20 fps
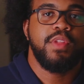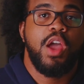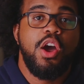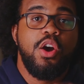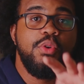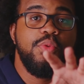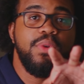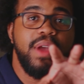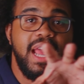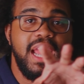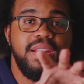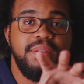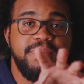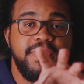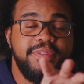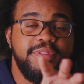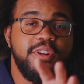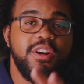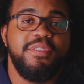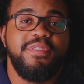Oh, and
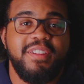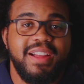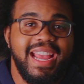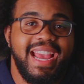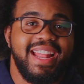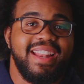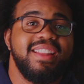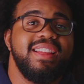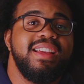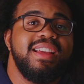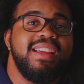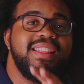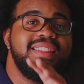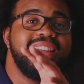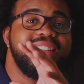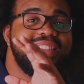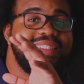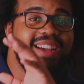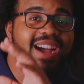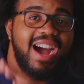before I forget,
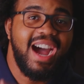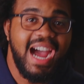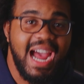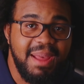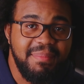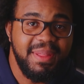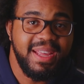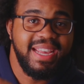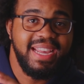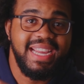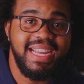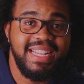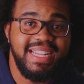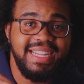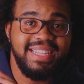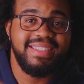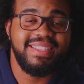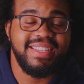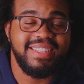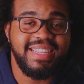the time that he
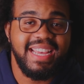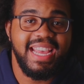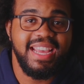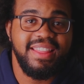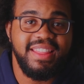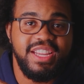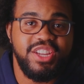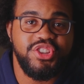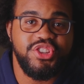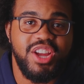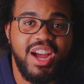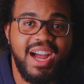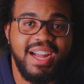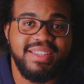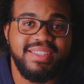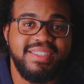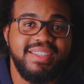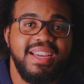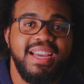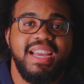needs to take these
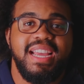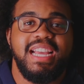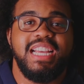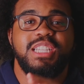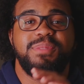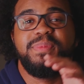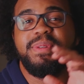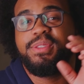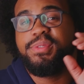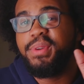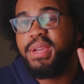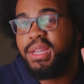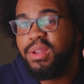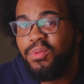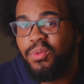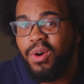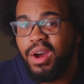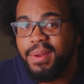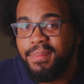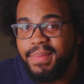shots is
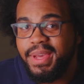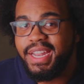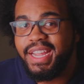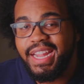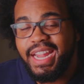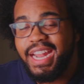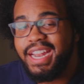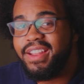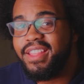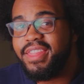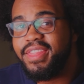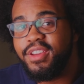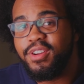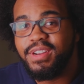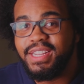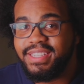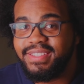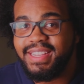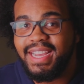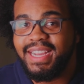between 1 minute and
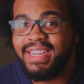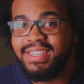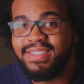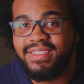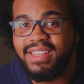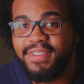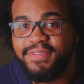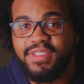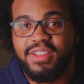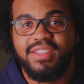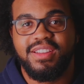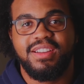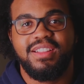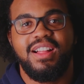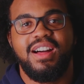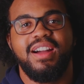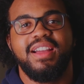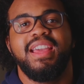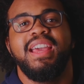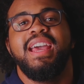30 seconds left on the
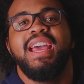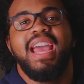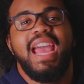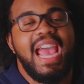clock